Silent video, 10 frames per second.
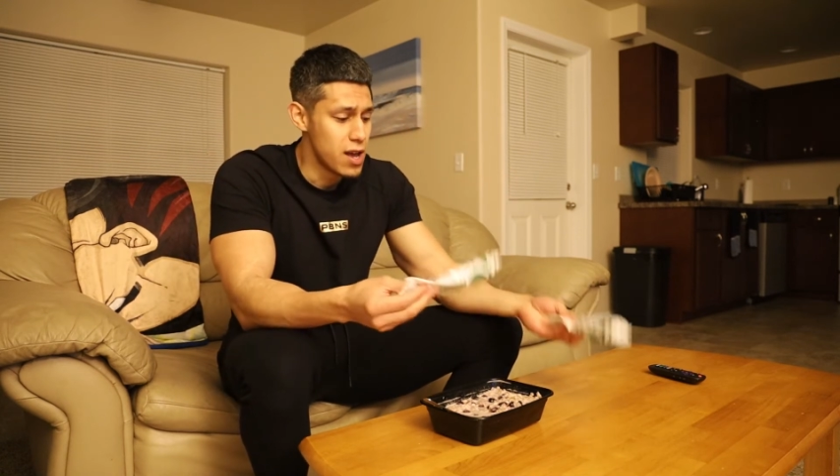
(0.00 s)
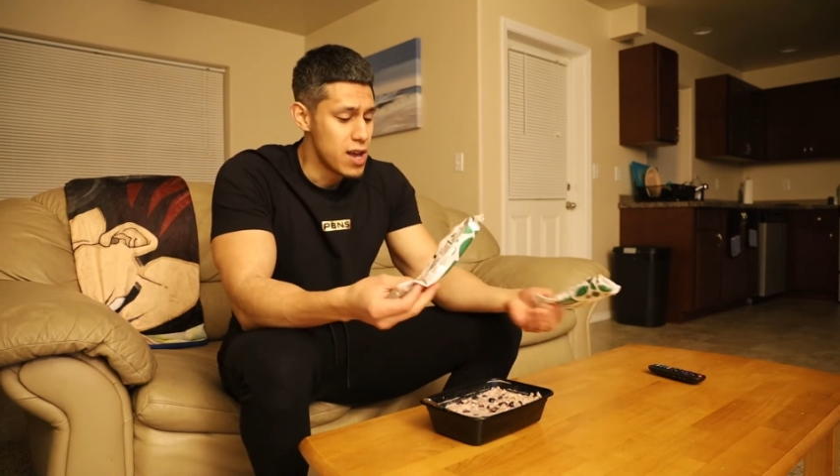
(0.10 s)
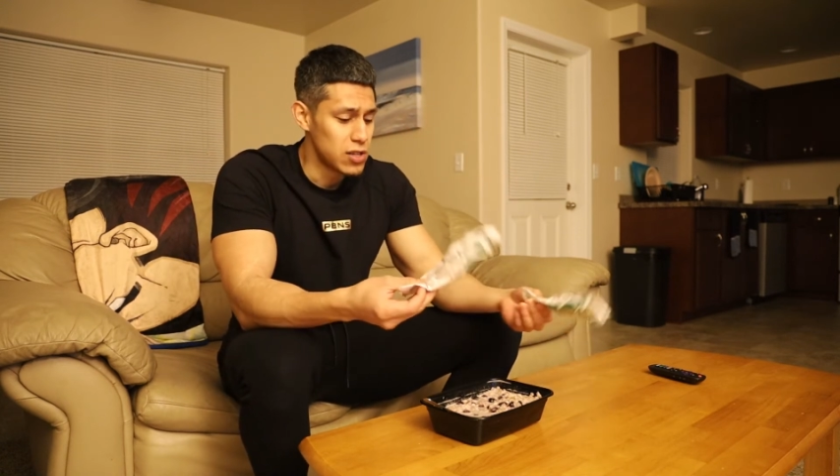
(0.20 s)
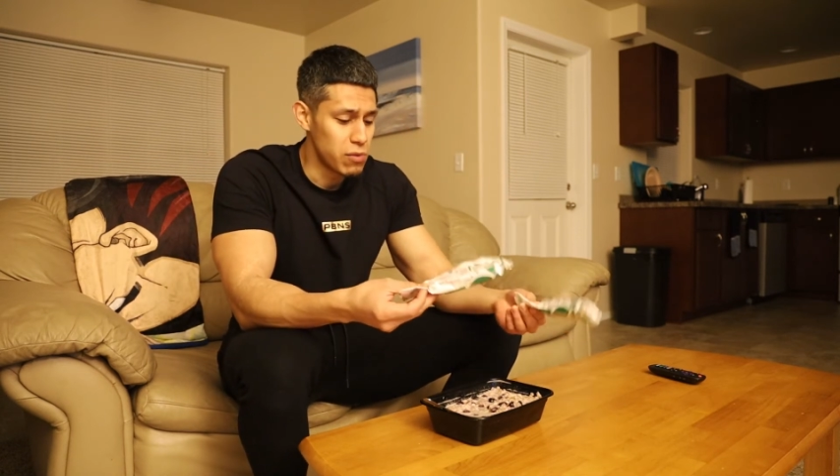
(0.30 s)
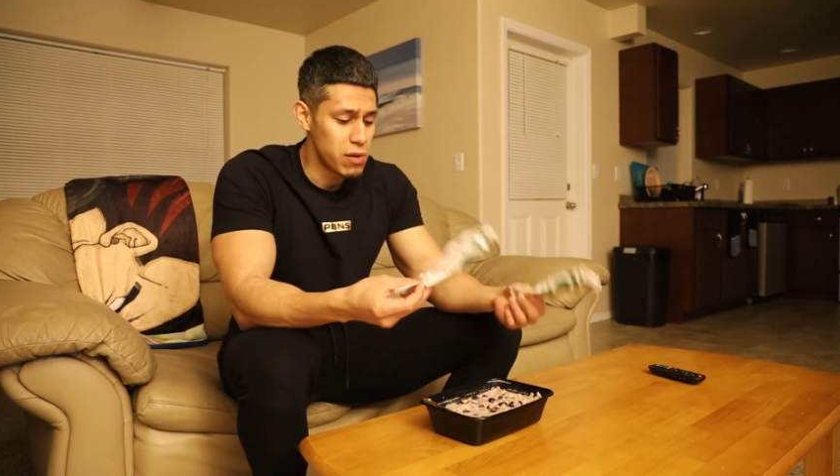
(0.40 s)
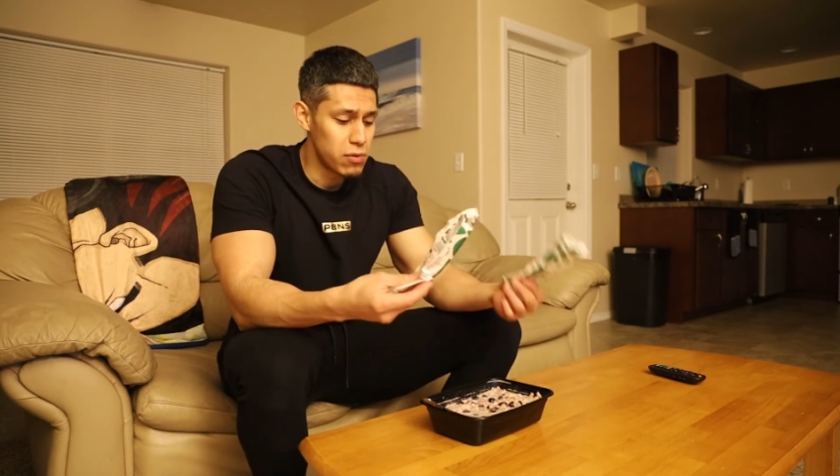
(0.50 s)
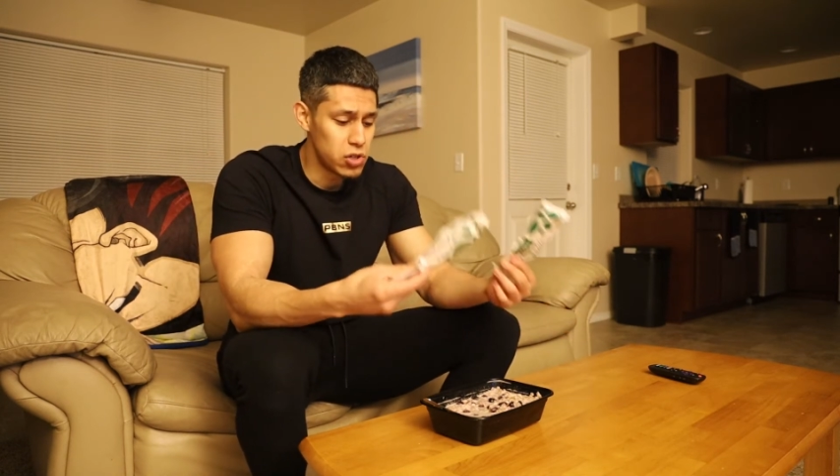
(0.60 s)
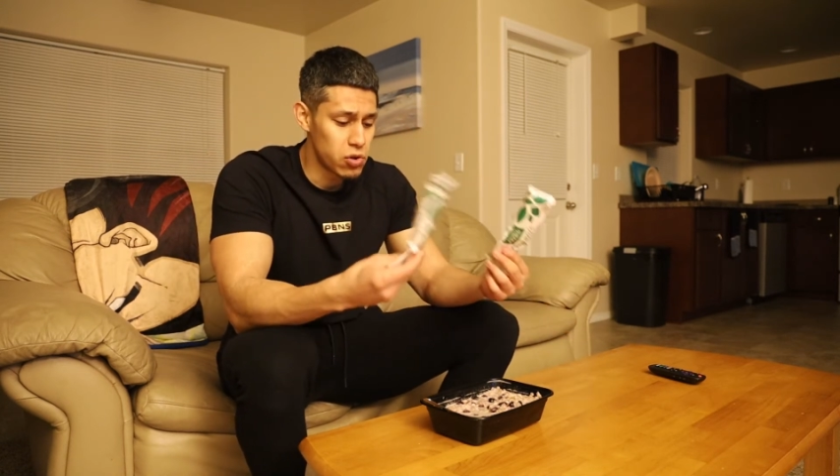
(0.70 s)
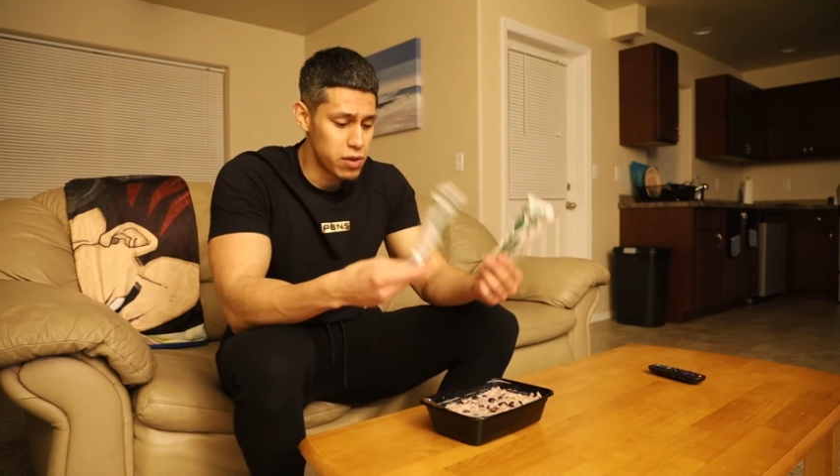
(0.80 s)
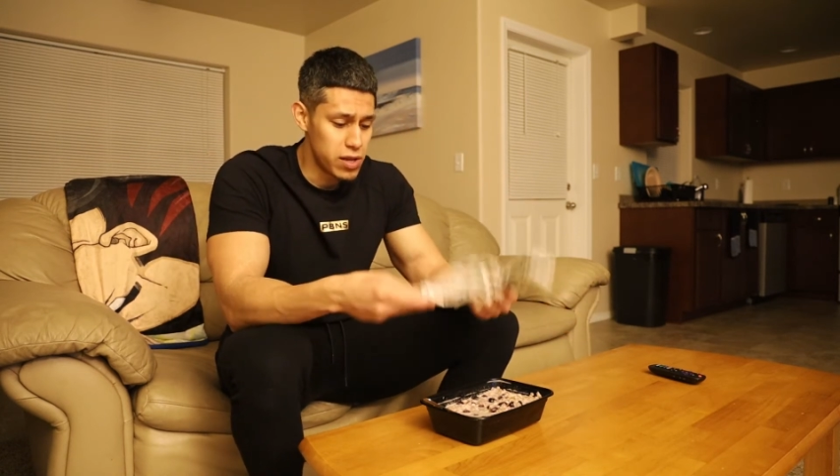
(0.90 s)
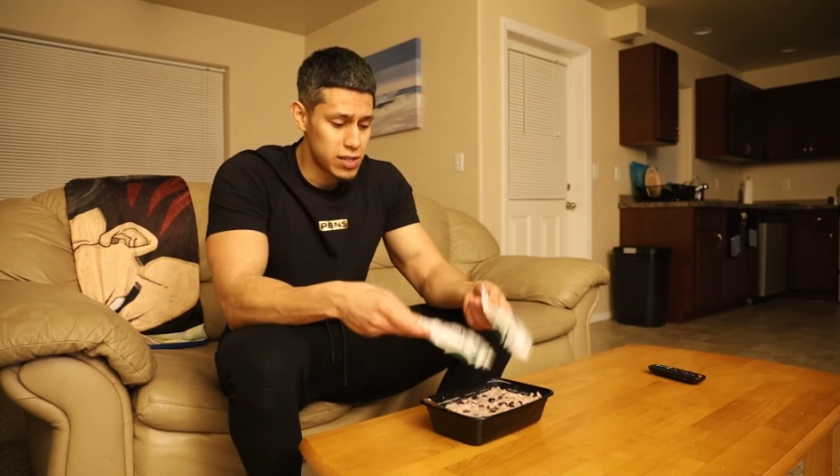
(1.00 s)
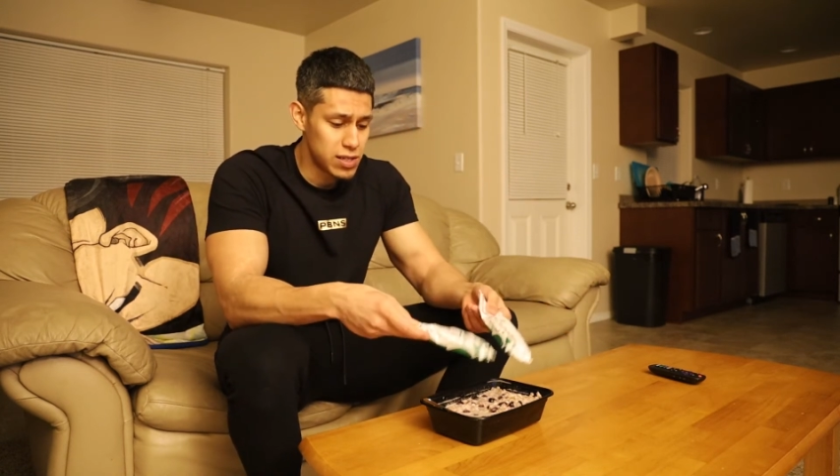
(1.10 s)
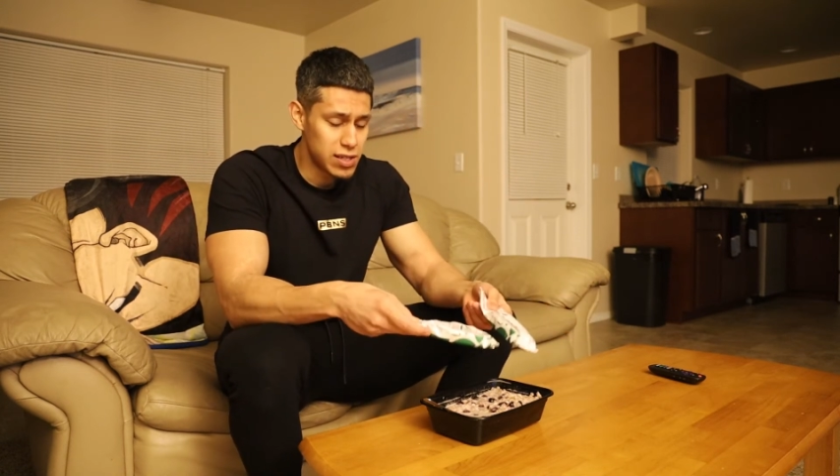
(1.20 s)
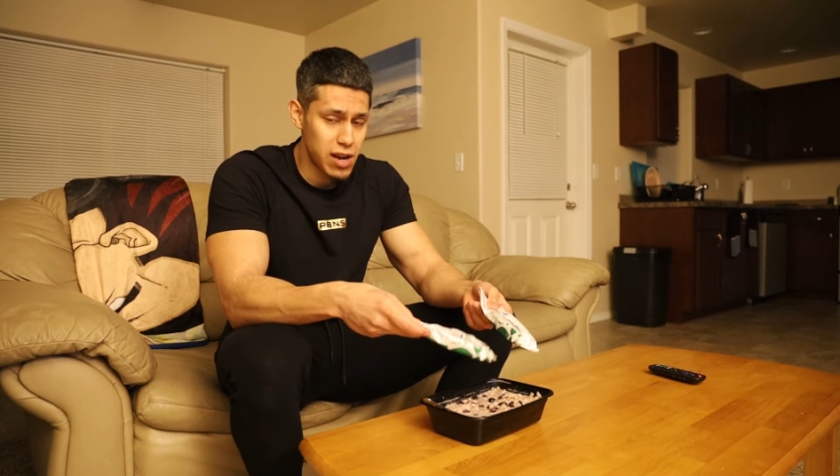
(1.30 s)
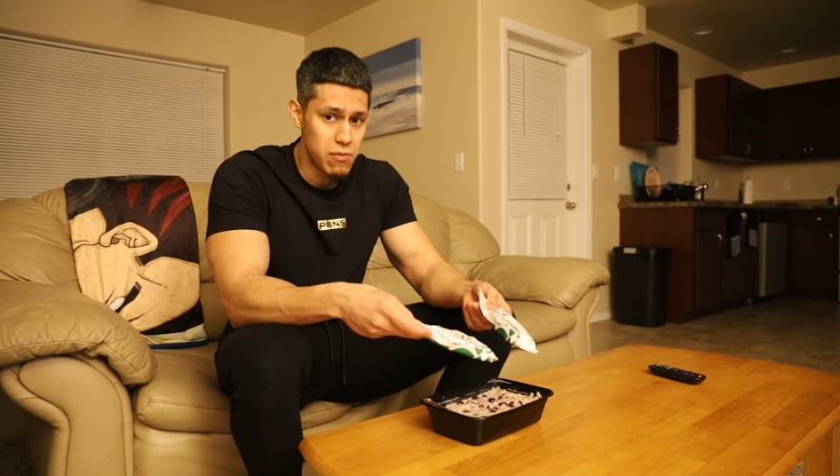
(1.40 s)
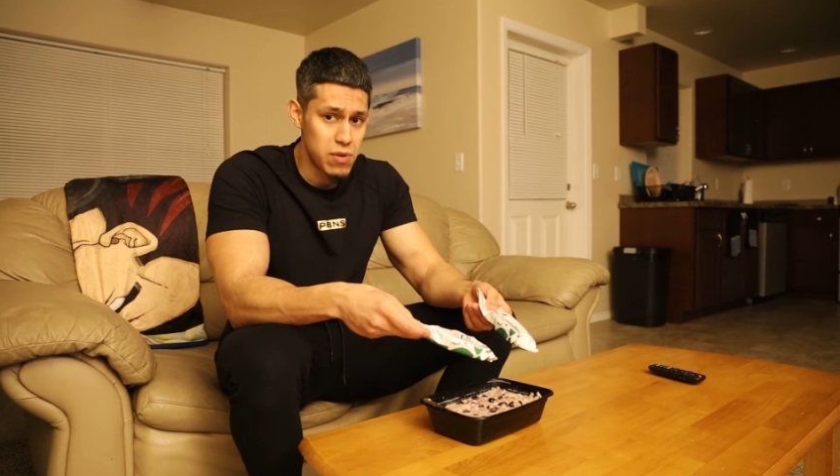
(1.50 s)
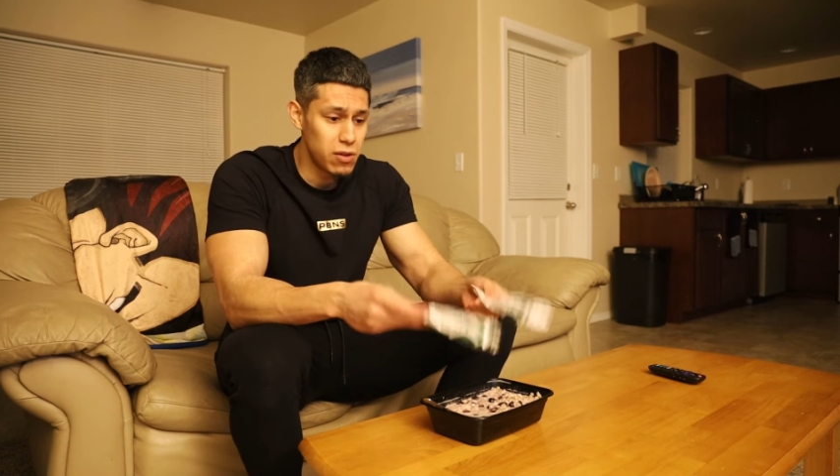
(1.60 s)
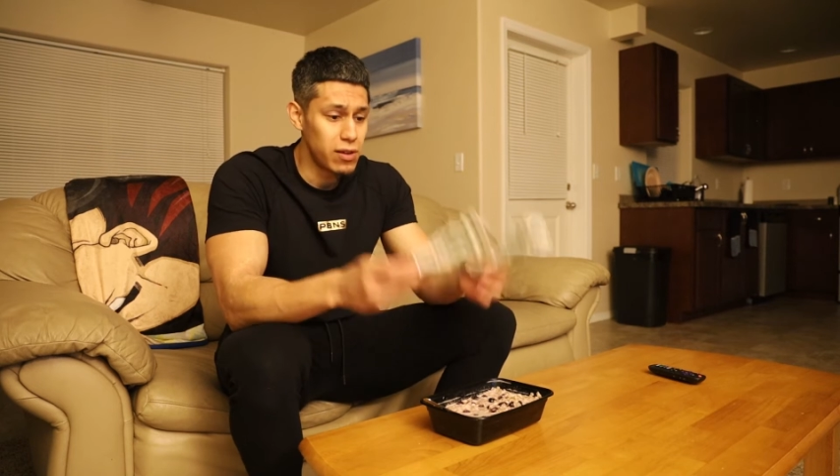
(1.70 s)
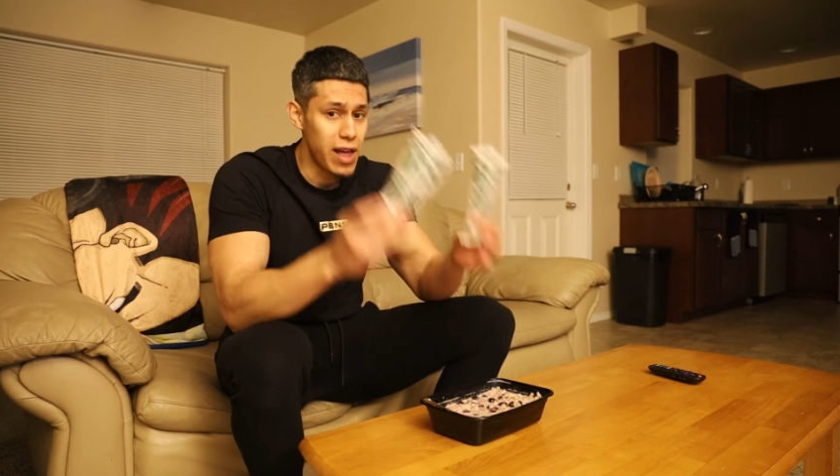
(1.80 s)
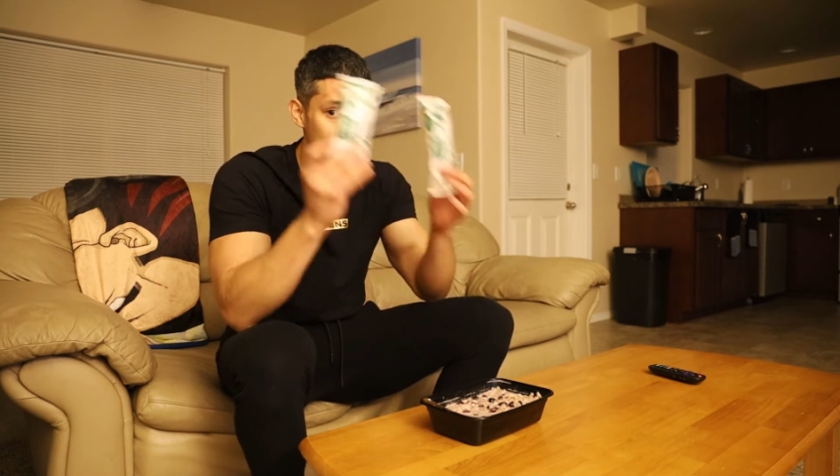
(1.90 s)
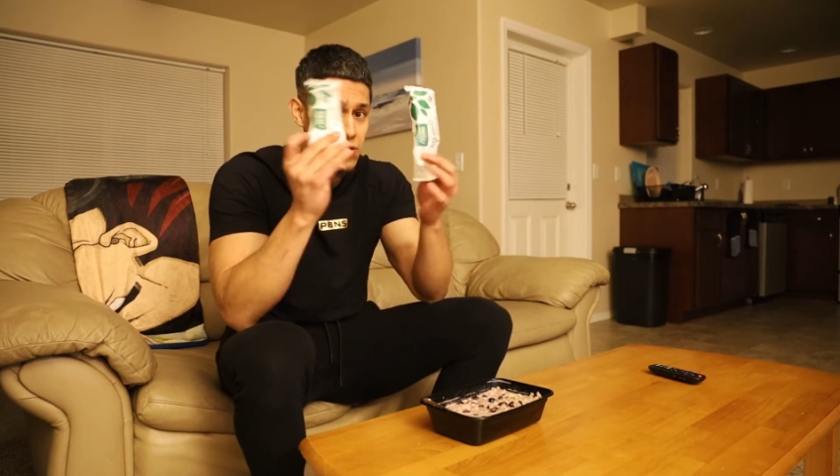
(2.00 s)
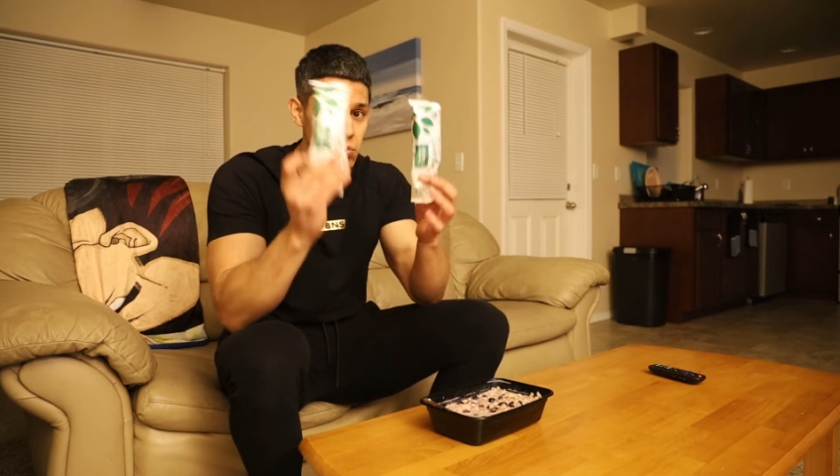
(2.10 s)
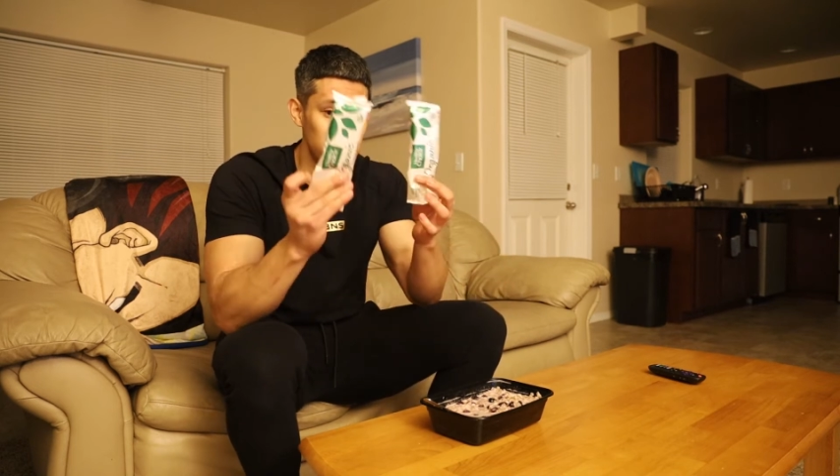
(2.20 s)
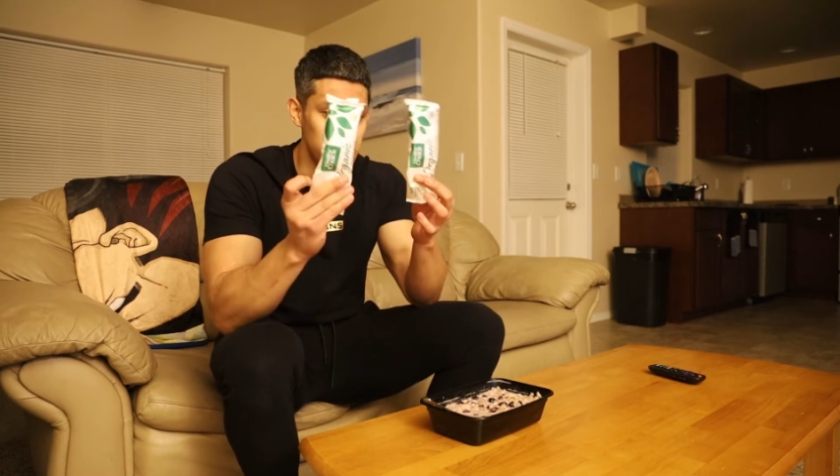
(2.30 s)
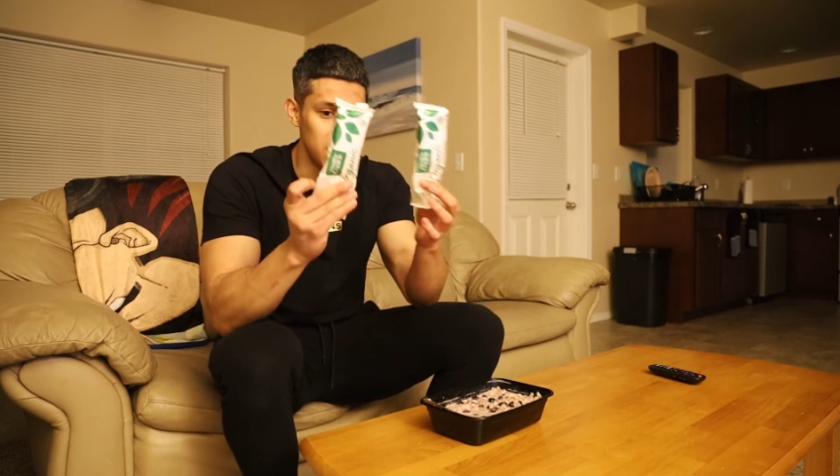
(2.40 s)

So I'm able to enjoy this entire meal and 2 of